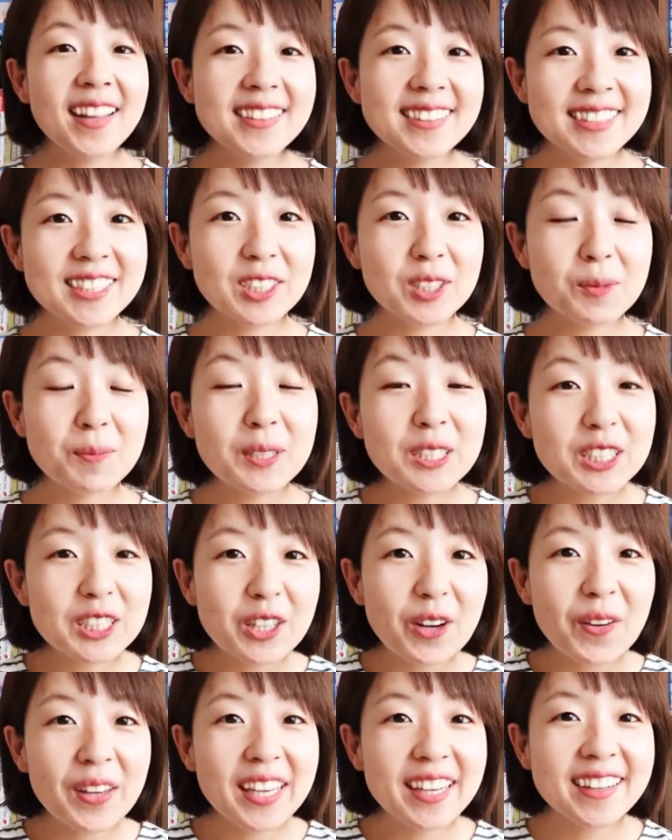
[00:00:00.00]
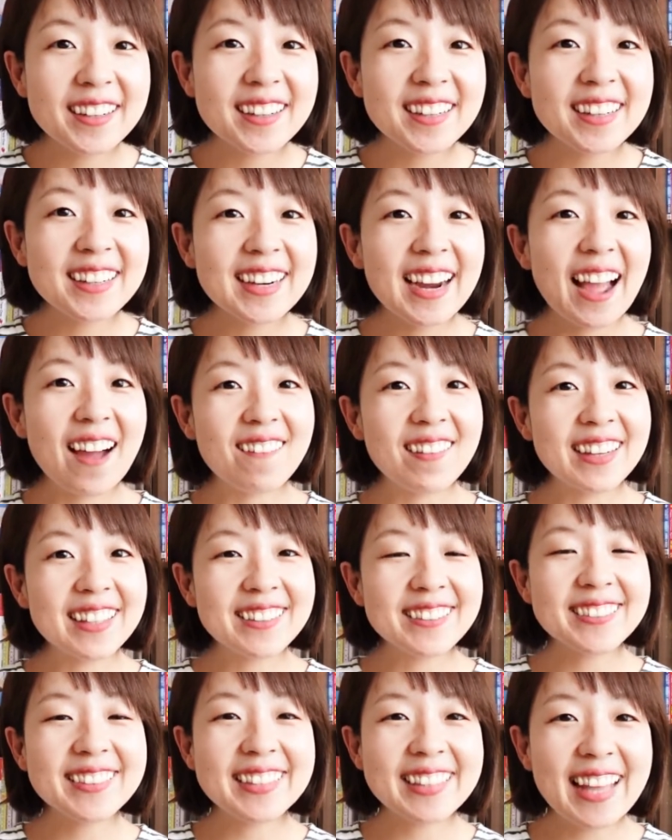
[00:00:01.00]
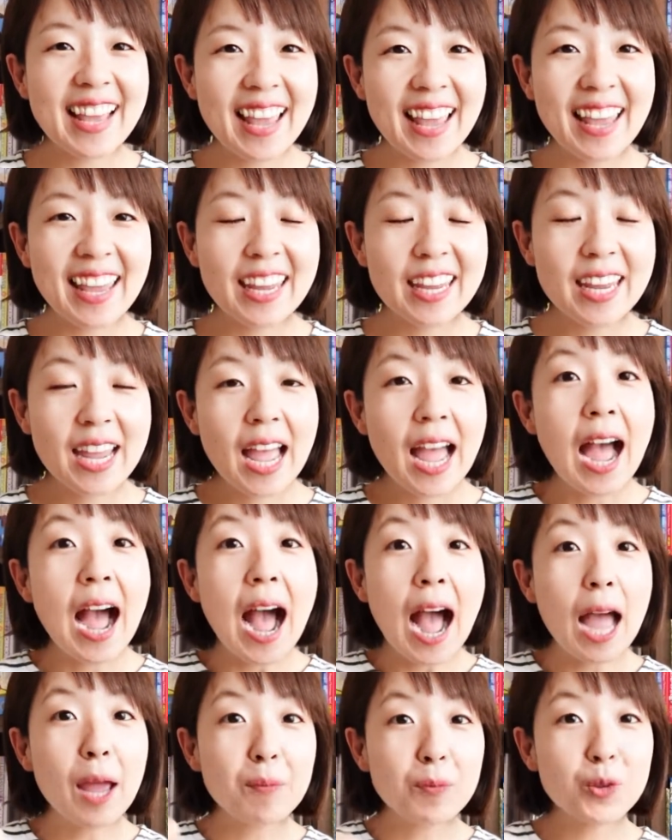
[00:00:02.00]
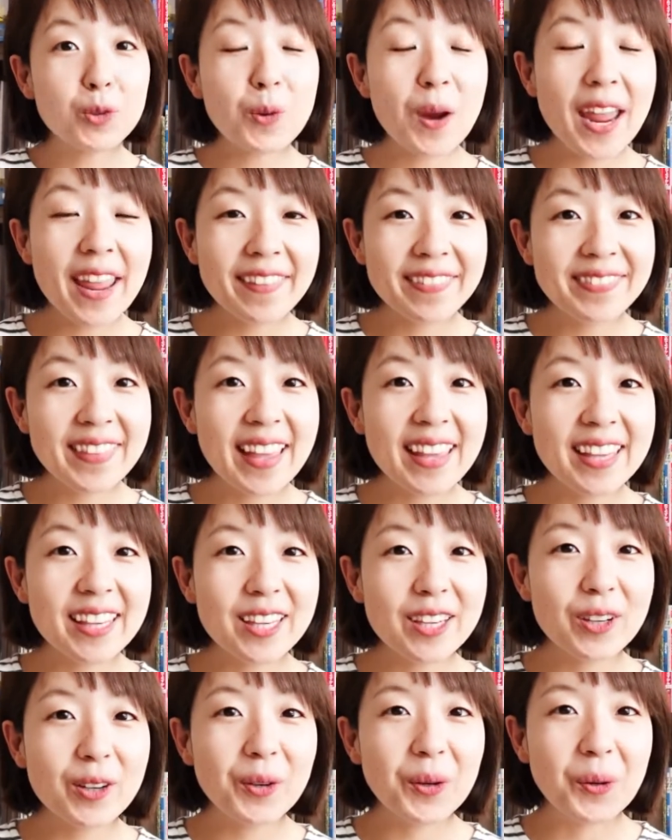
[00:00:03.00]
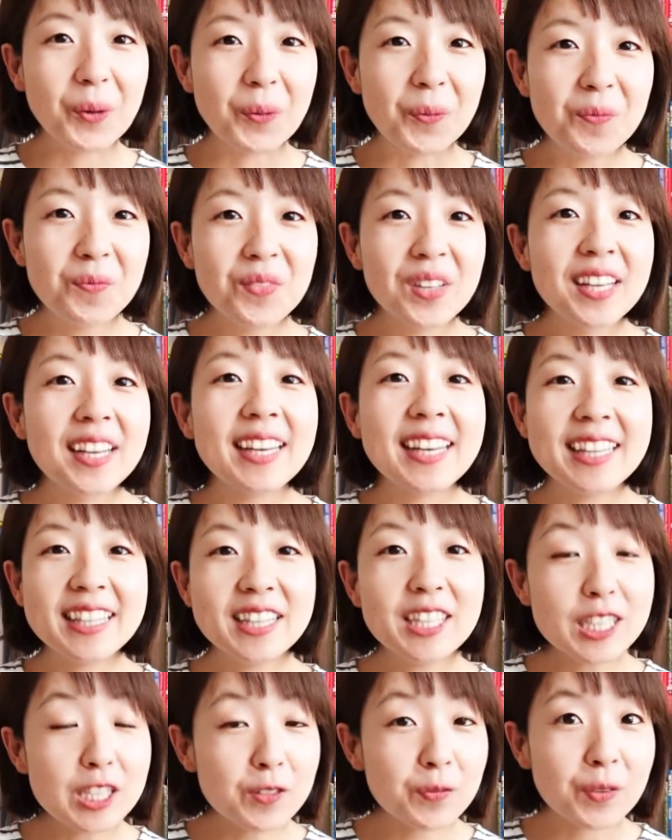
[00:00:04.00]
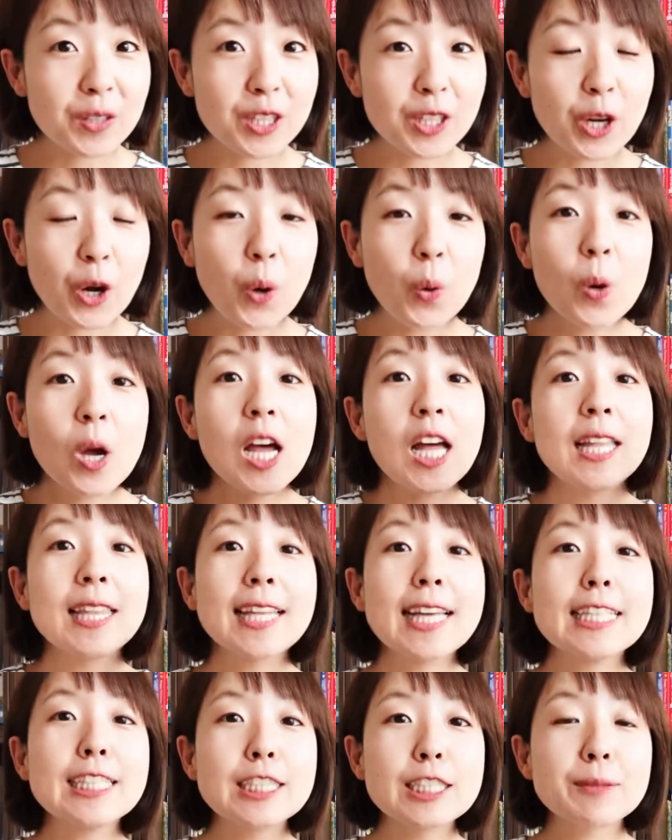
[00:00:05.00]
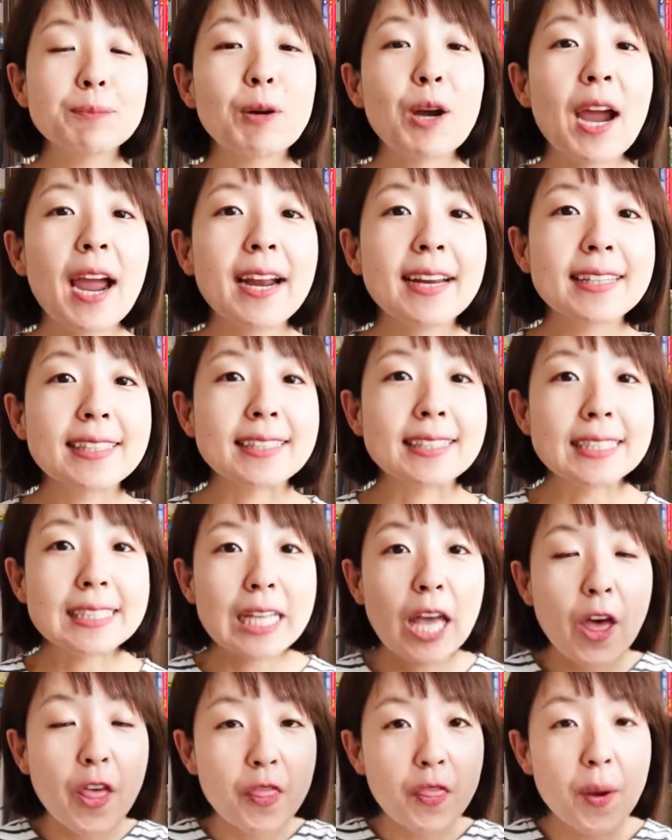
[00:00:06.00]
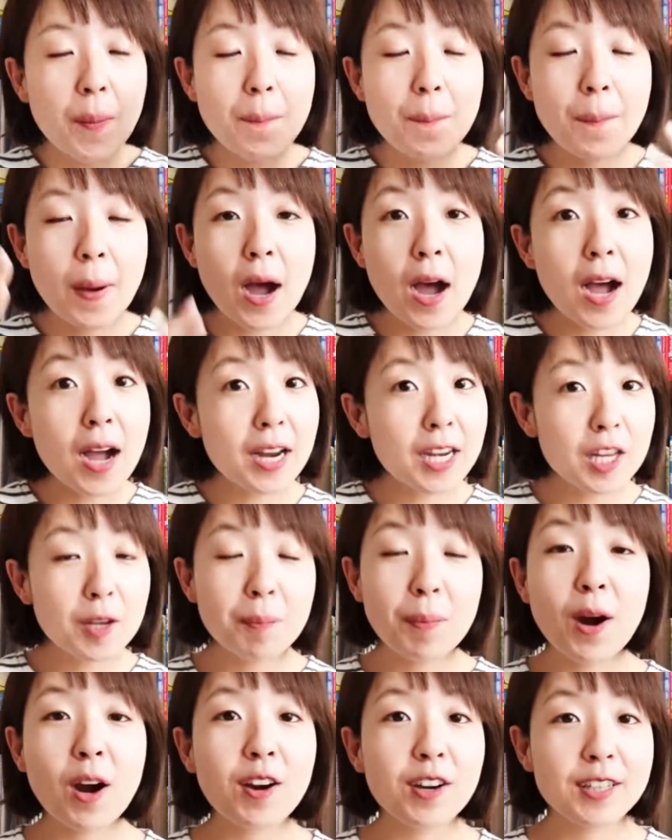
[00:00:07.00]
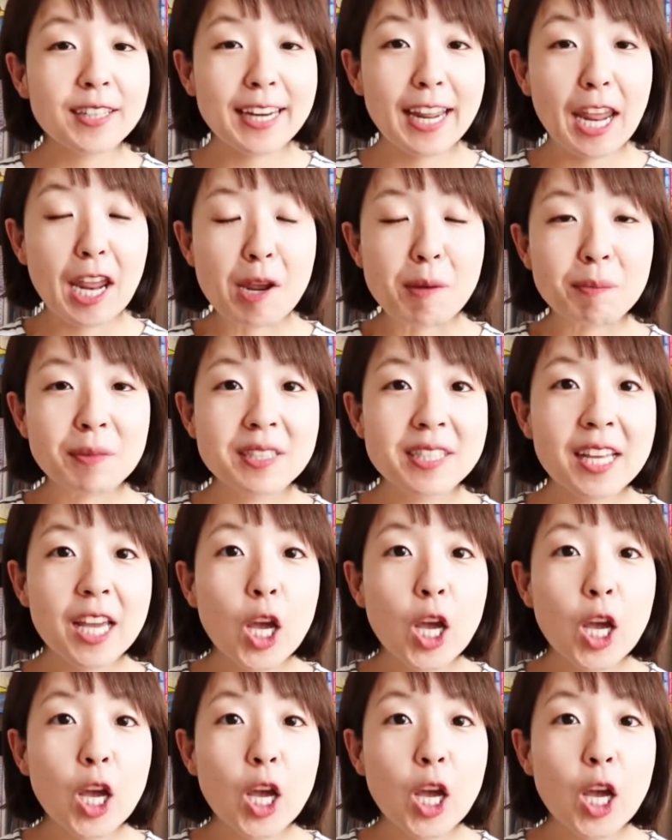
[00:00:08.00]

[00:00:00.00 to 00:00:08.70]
Teacher Machiko here. How are you today? I'm great, thank you. In this video, let's practice the body part names.